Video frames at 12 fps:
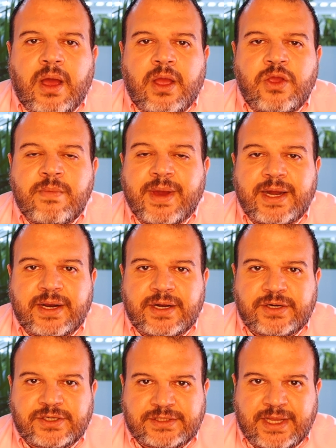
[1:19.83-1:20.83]
You might not
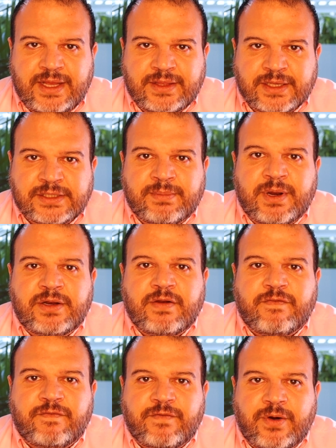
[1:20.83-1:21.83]
understand this, but a
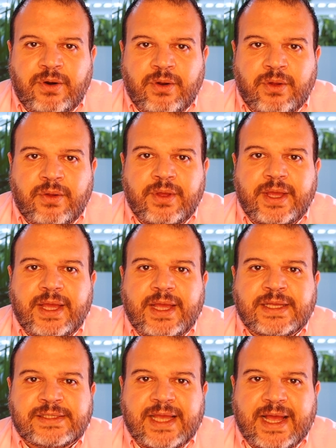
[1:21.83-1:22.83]
deferral
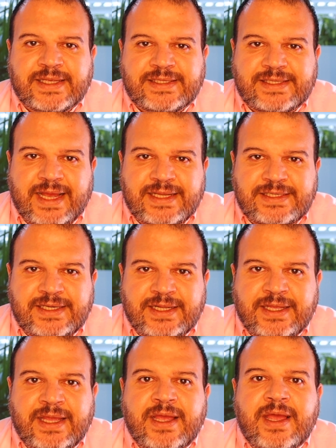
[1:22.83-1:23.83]
is
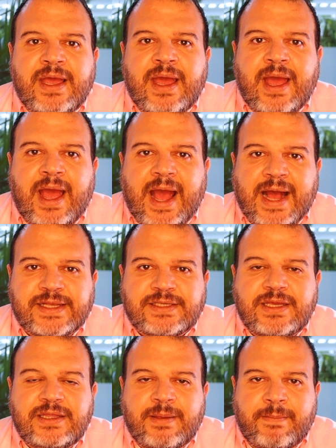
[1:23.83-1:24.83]
essentially
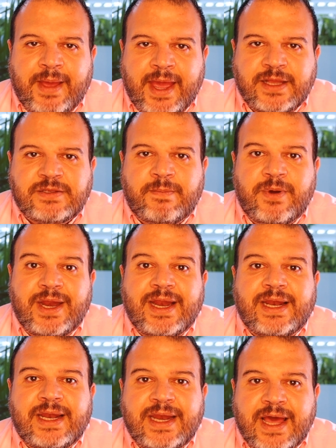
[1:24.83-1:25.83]
asking the bank to put
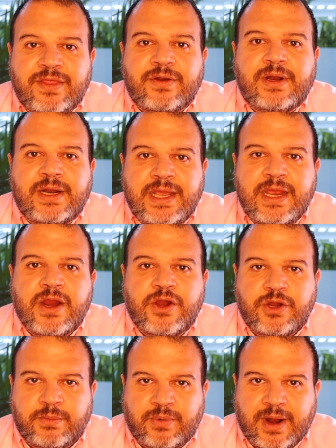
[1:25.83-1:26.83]
another lien on
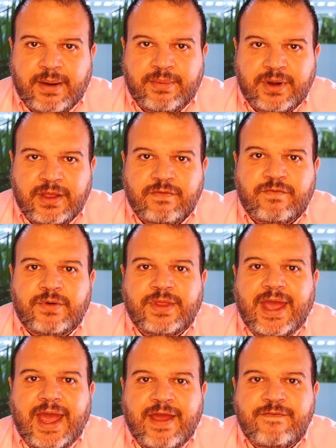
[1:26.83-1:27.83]
your property for
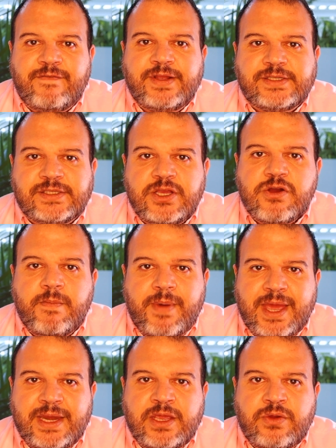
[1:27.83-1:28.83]
every single
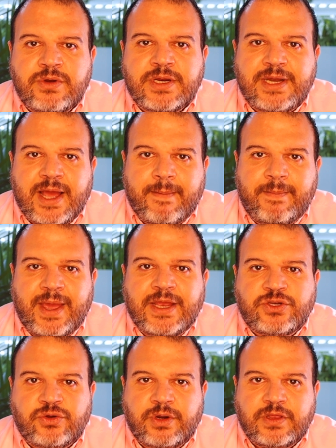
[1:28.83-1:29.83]
penny you did not pay
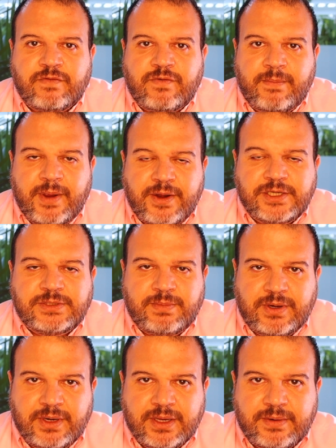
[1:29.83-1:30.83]
during the forbearance
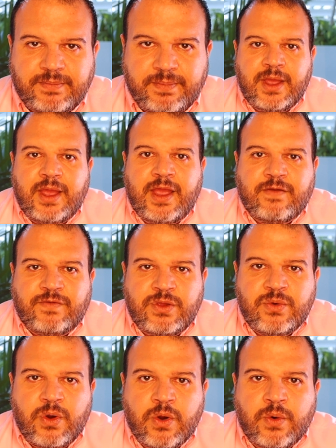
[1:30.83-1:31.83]
period. If
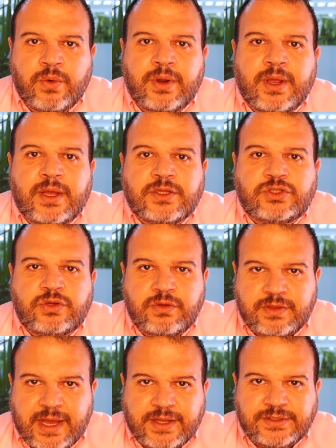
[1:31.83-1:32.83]
you owed
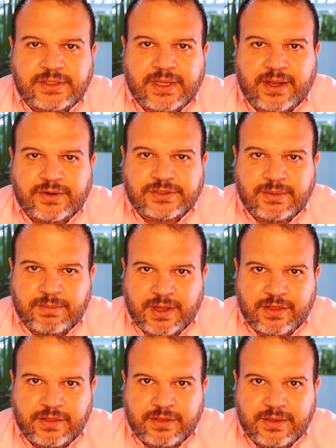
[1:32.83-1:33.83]
$2,000 a
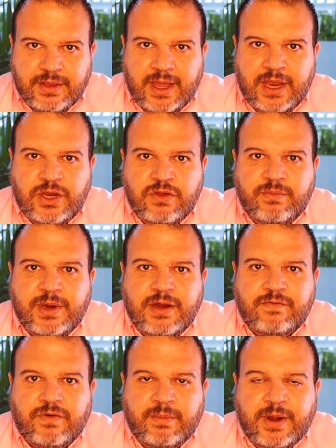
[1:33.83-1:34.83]
month and you've been
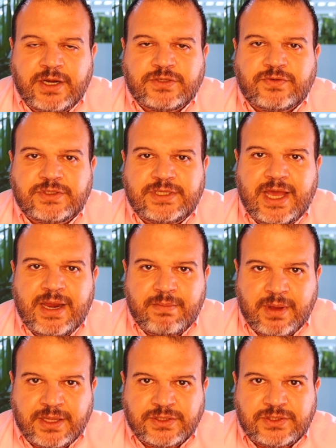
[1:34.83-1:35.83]
in forbearance for 10
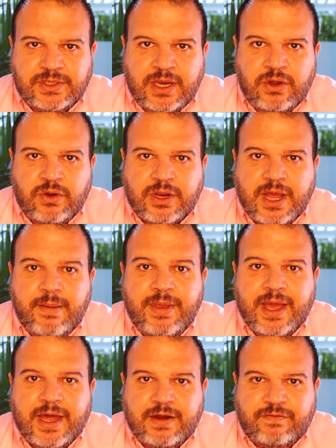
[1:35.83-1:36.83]
months and you're coming
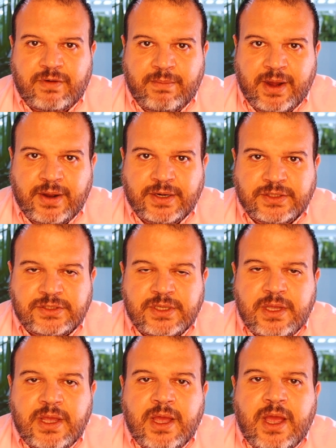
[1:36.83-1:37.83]
out of forbearance,
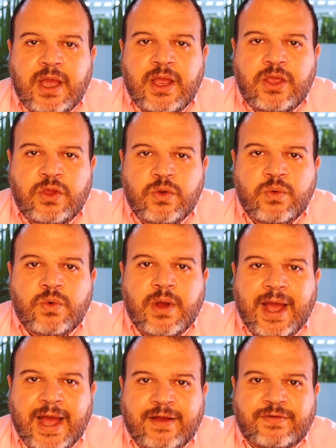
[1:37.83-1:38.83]
you will
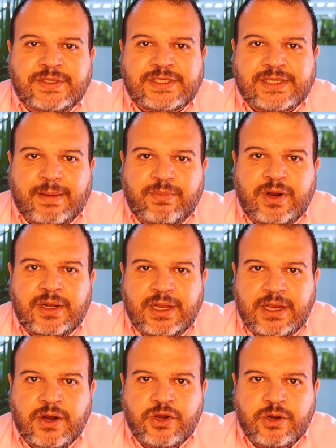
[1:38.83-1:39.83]
have a separate
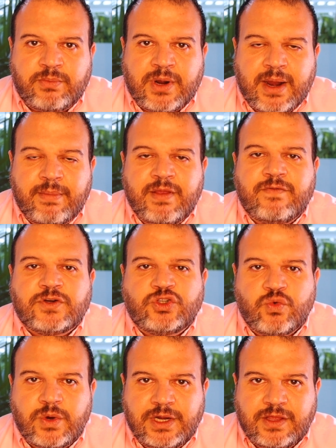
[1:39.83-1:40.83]
lien on your property for
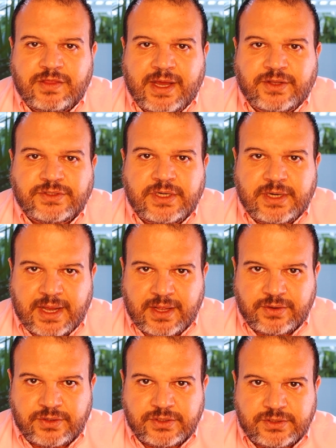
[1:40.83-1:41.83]

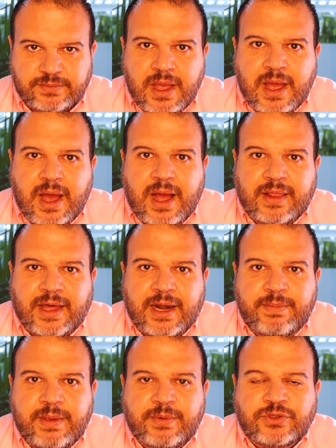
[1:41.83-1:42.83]
$20,000. A lot
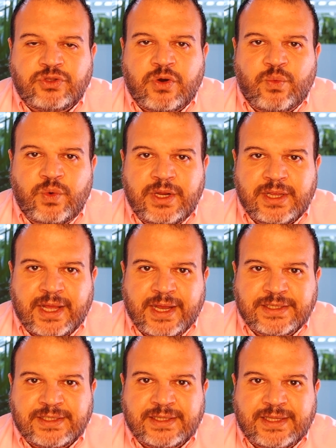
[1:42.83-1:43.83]
of people don't
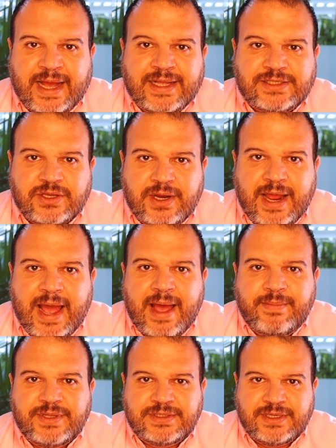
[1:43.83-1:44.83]
realize that that's going to
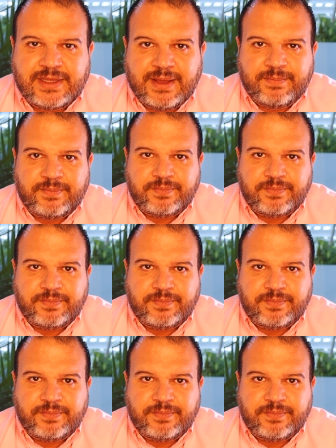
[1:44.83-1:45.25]
happen to them.